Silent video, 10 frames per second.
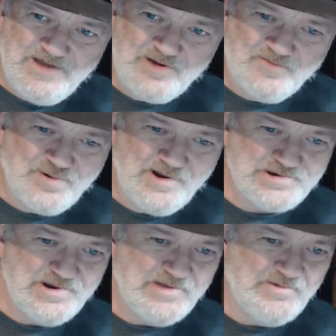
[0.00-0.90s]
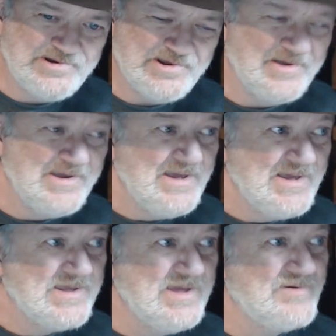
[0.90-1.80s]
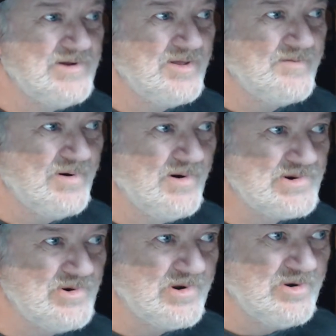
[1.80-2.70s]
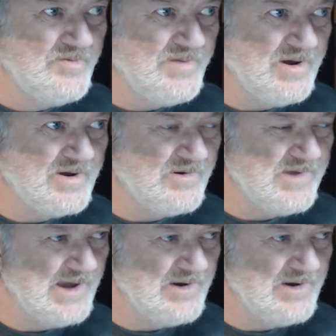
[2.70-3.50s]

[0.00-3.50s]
I don't pressure anyone to give another person or a group hug, okay?